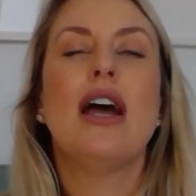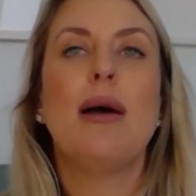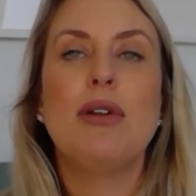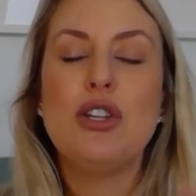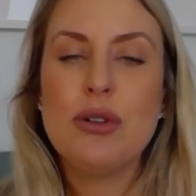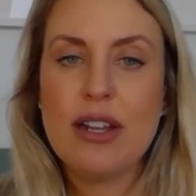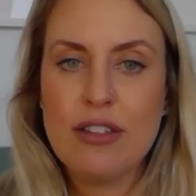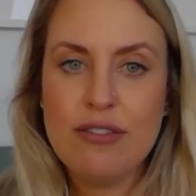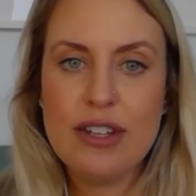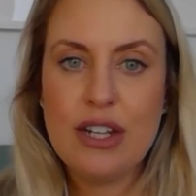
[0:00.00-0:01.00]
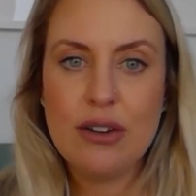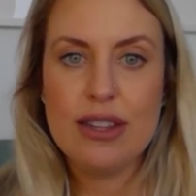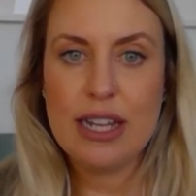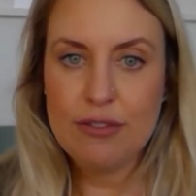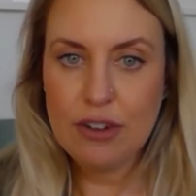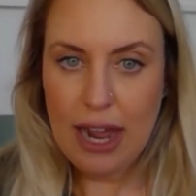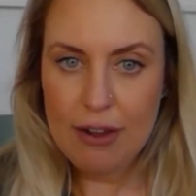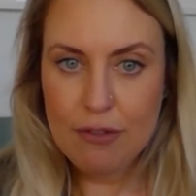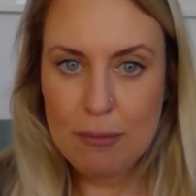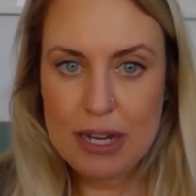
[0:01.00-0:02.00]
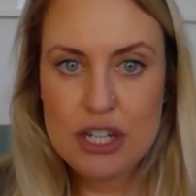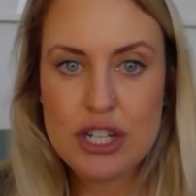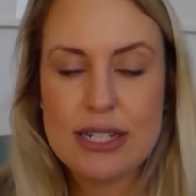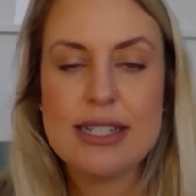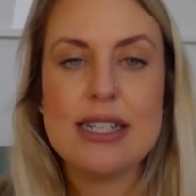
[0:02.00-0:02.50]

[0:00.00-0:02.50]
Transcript: I'm going to do another video on that for affirmations